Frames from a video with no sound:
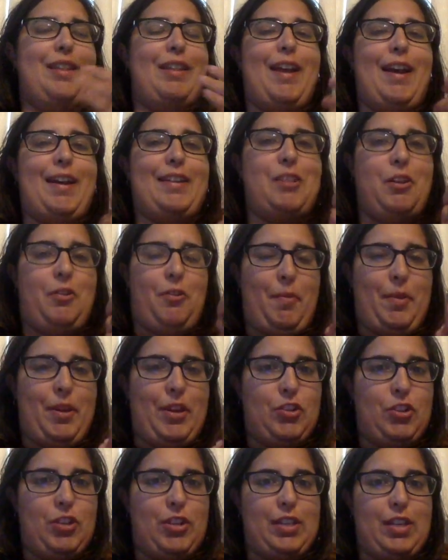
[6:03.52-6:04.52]
the last 100
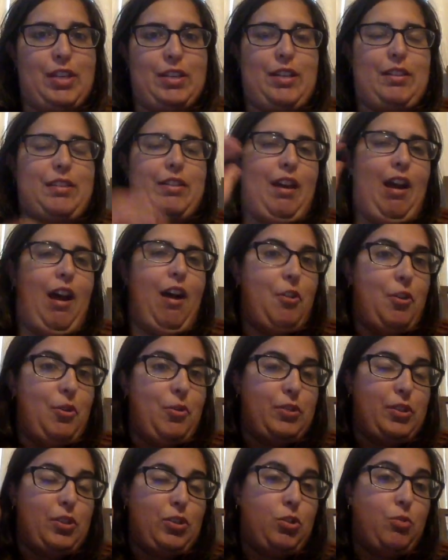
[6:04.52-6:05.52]
pages in Deathly
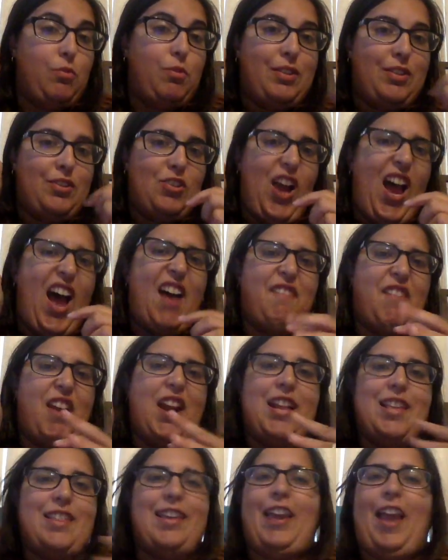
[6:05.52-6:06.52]
Hallows to have
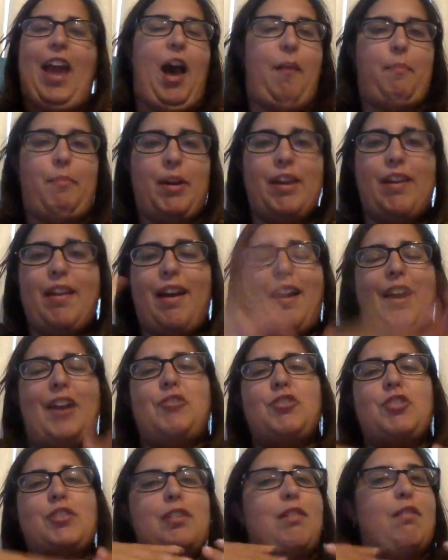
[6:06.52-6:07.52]
anything happen, and I
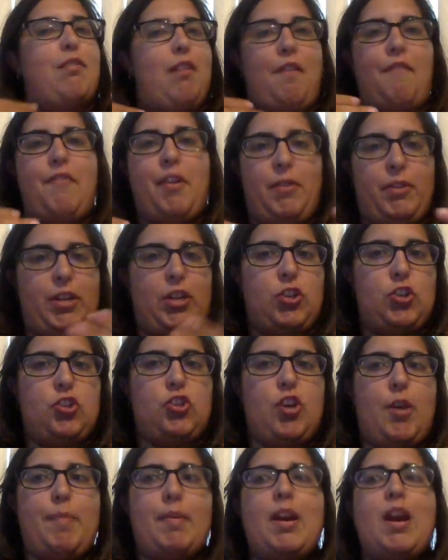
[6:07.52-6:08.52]
just love their
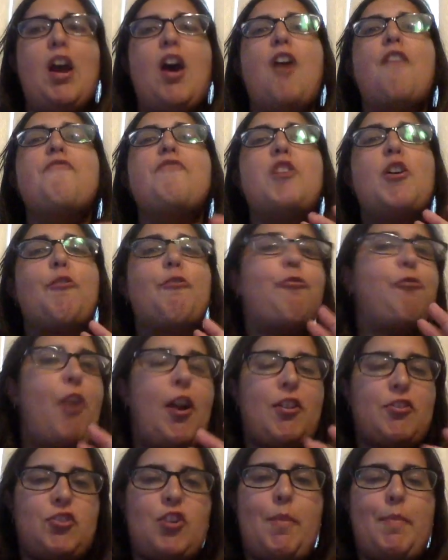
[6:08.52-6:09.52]
relationship. Their
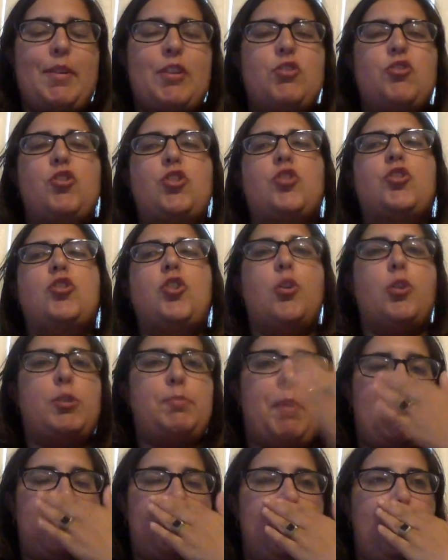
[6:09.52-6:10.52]
friendship is just so
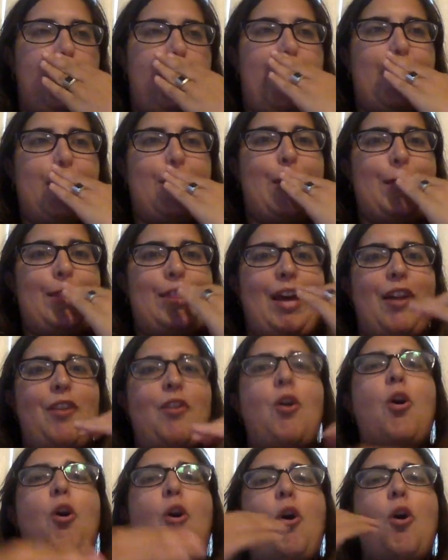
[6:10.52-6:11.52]
special, and I think that
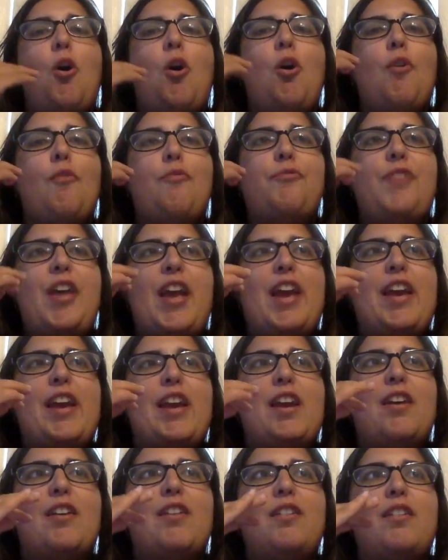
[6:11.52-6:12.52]

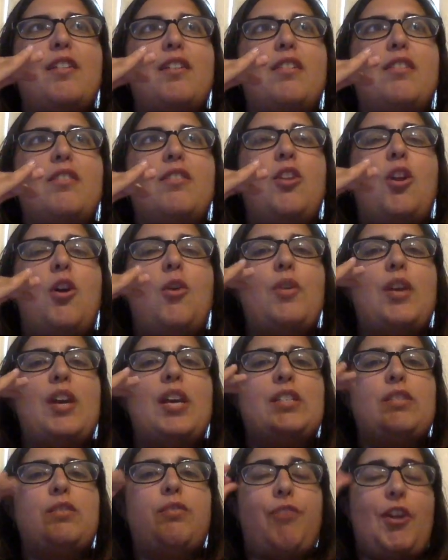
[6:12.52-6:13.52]
they,
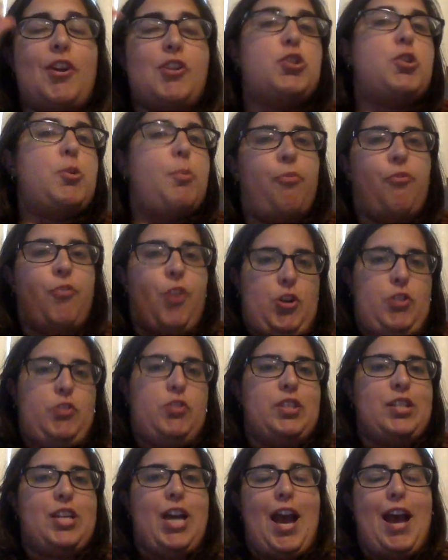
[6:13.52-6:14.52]
it's friendship
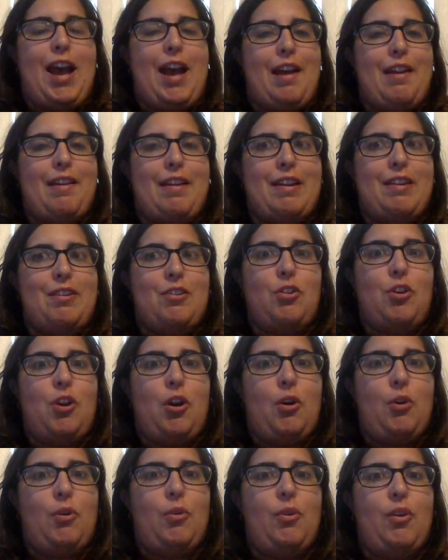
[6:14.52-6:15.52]
first, and
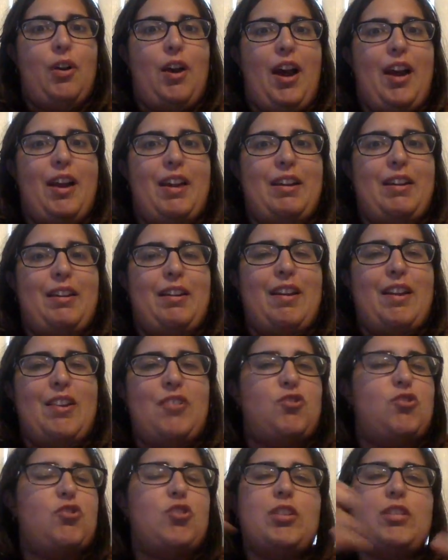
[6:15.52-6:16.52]

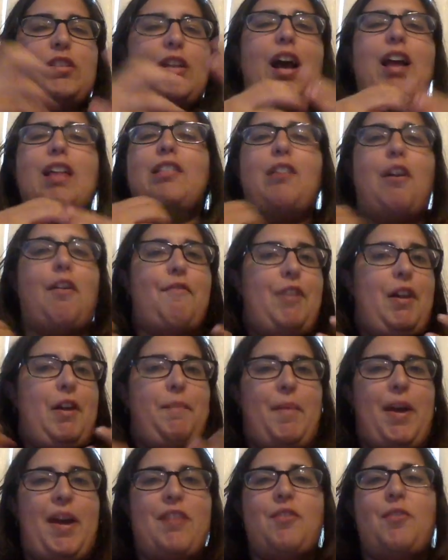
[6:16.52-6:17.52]
it's just I love
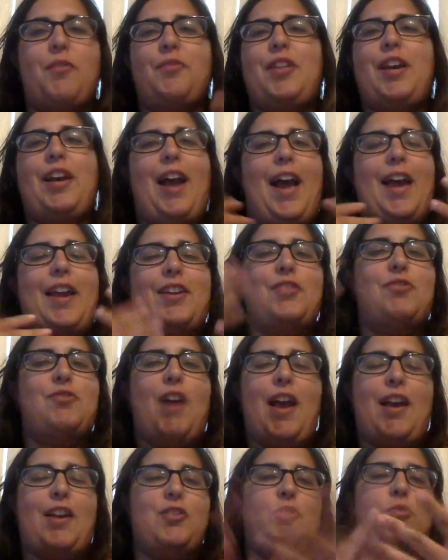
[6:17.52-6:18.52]
them. I don't think I
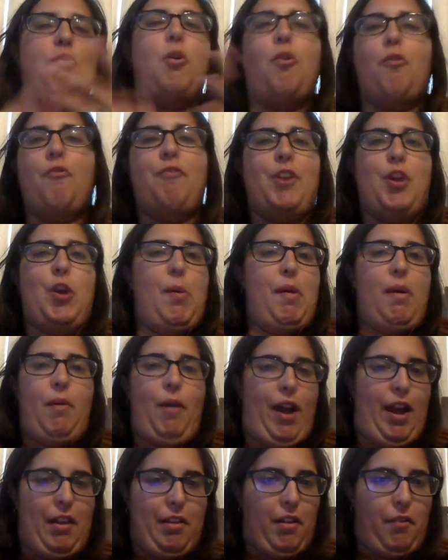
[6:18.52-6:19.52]
could do a whole video about
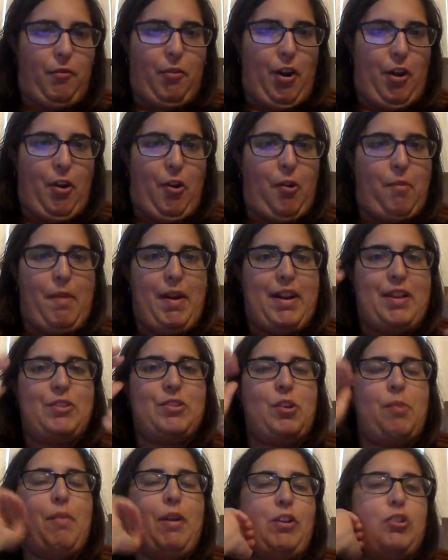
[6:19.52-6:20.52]
why I love Ron and Hermione
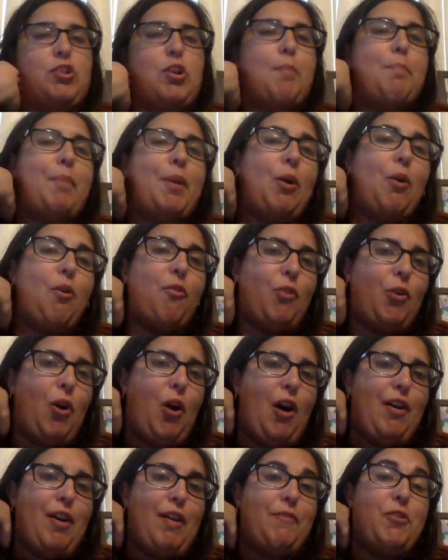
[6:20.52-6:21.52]
so much. But
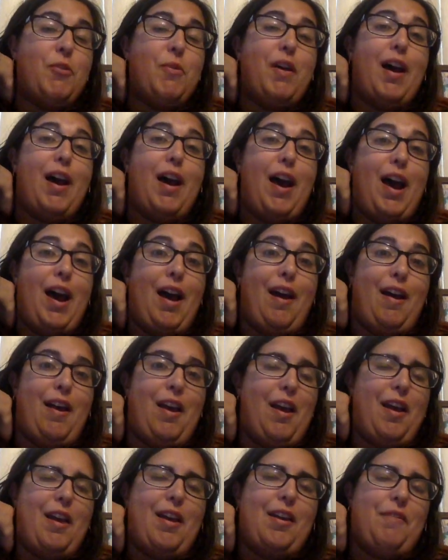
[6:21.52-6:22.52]
overall,
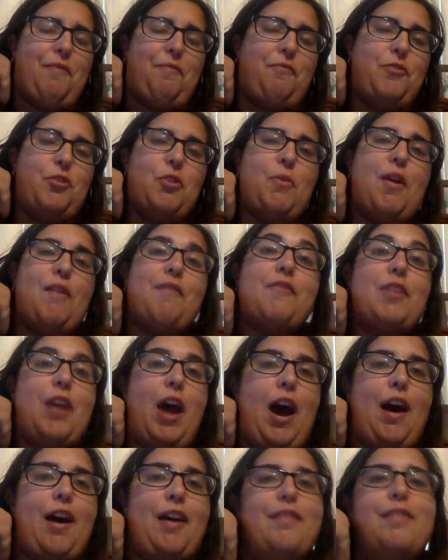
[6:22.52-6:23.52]
if you have
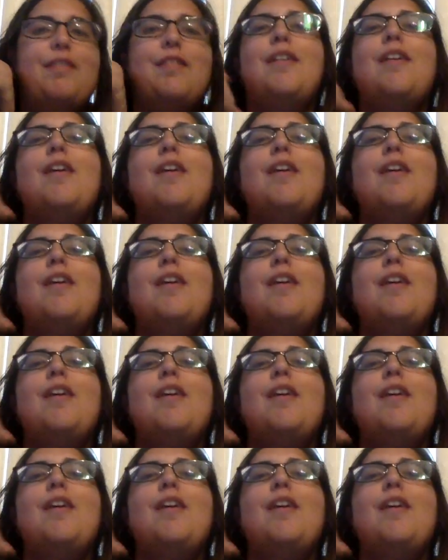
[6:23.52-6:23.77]
not